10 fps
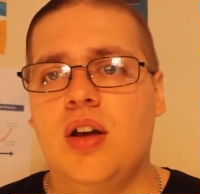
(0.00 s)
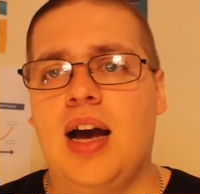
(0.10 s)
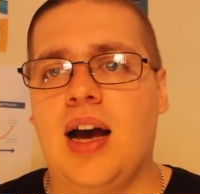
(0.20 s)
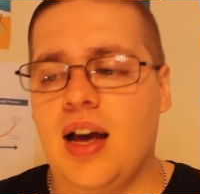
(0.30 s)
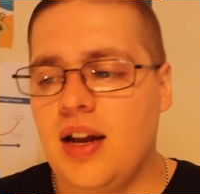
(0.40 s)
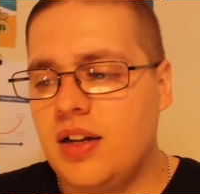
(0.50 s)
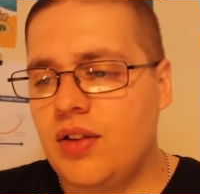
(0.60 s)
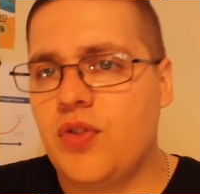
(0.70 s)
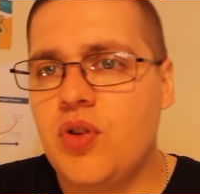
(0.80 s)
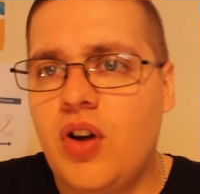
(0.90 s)
And
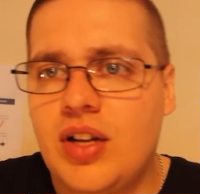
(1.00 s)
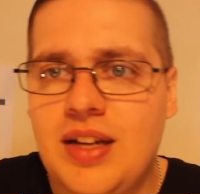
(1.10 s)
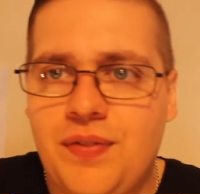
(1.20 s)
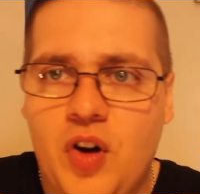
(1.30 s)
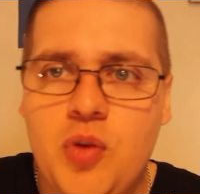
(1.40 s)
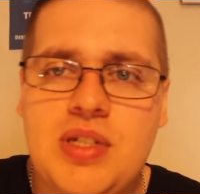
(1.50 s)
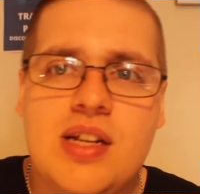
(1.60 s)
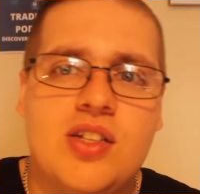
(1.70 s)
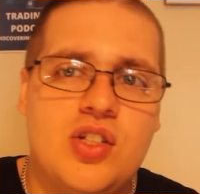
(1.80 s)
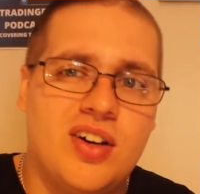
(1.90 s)
for you guys that follow me since
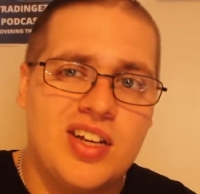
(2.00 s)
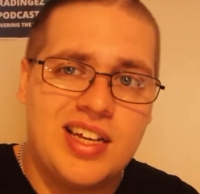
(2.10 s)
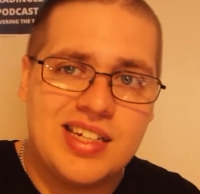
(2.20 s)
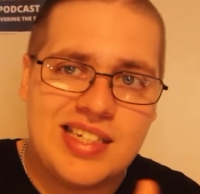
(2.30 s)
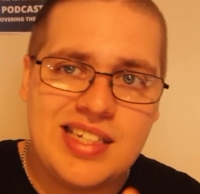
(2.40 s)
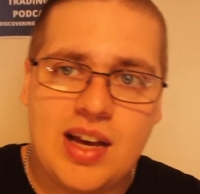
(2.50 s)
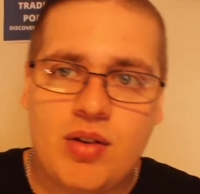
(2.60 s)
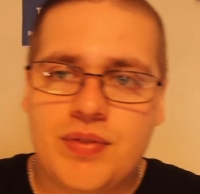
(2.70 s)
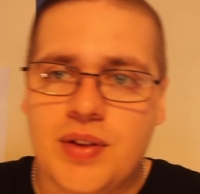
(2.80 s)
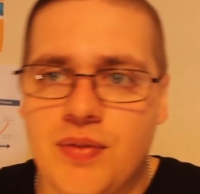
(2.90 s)
the start, you can see how
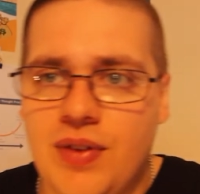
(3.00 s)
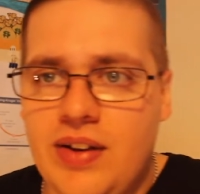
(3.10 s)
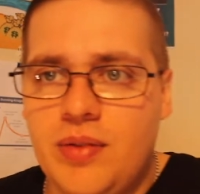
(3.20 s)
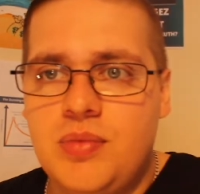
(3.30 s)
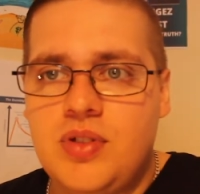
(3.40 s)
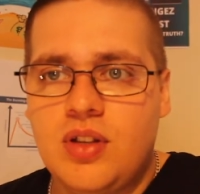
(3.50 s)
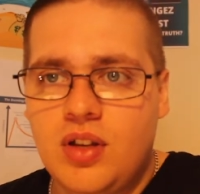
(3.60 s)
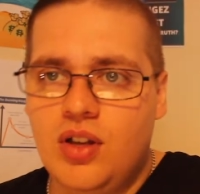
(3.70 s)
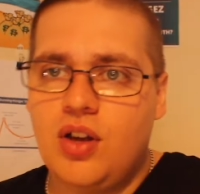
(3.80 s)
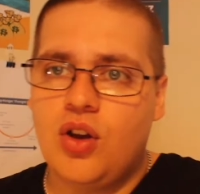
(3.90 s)
I've developed.
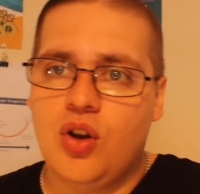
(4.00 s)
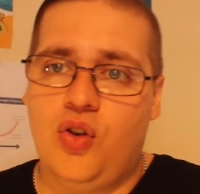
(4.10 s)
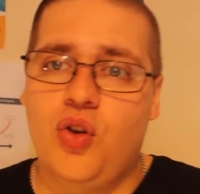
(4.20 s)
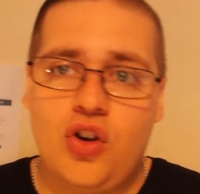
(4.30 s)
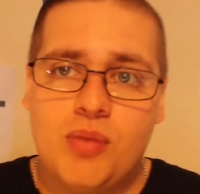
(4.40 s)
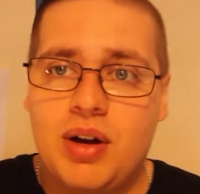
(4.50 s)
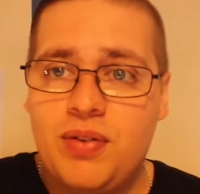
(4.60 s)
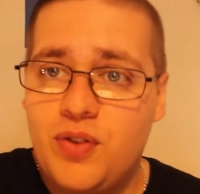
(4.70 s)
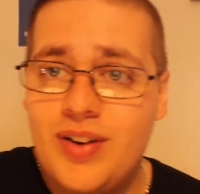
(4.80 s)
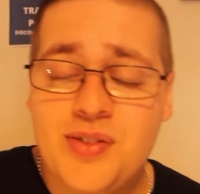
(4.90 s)
Look at my
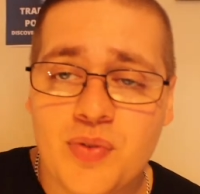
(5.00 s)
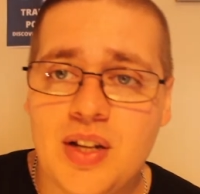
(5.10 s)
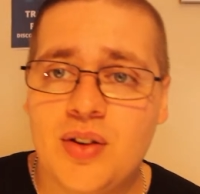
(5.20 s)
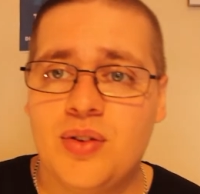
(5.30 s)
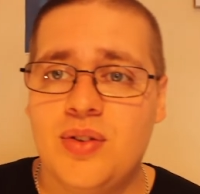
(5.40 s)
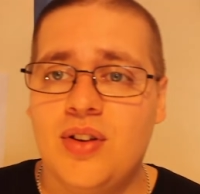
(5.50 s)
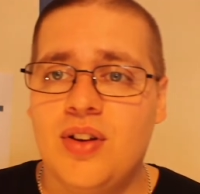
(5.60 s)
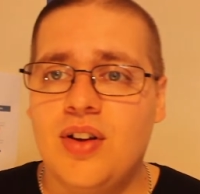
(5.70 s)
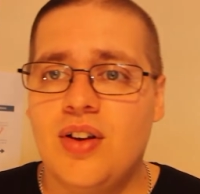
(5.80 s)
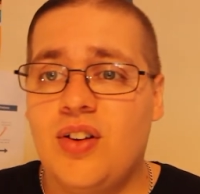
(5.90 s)
first video.
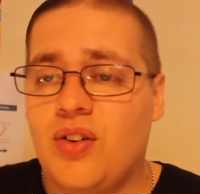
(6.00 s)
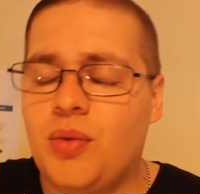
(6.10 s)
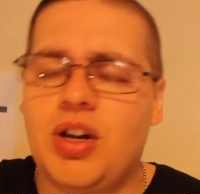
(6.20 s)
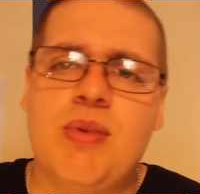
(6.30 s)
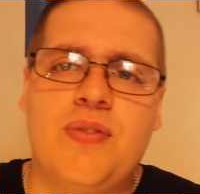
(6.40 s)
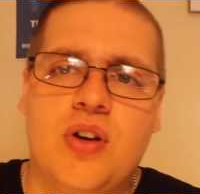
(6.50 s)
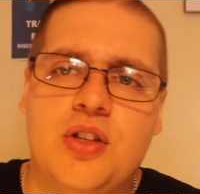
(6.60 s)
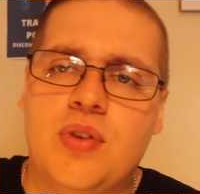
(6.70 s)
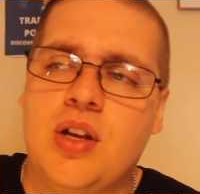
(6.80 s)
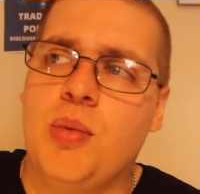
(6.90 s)
Alright, well, not my
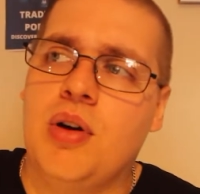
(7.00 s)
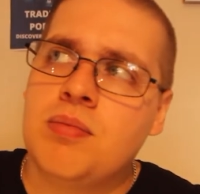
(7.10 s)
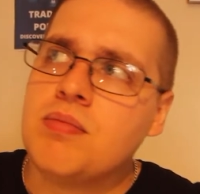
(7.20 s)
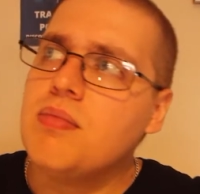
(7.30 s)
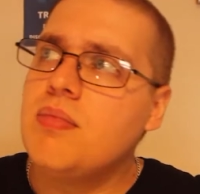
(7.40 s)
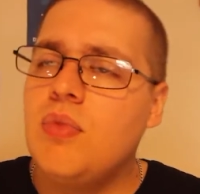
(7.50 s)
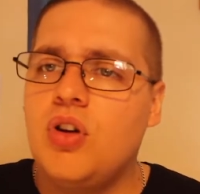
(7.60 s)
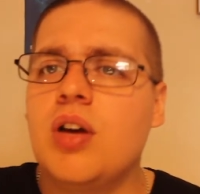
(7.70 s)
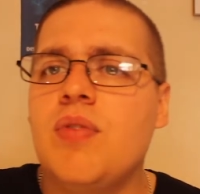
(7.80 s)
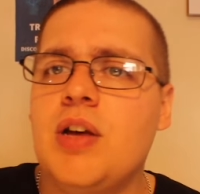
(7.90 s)
first video, but
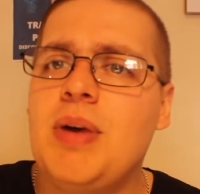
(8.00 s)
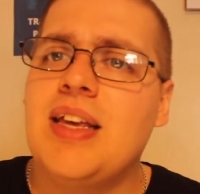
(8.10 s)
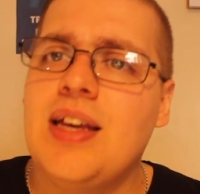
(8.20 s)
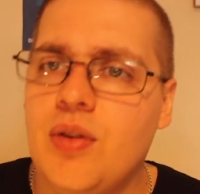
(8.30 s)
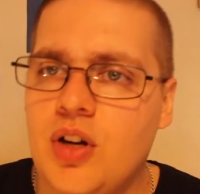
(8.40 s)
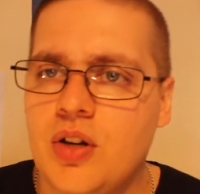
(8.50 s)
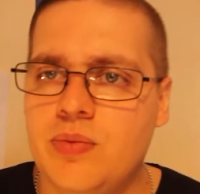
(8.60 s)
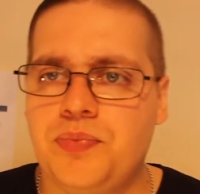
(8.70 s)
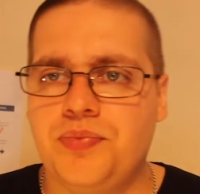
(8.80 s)
look at a video about a year ago.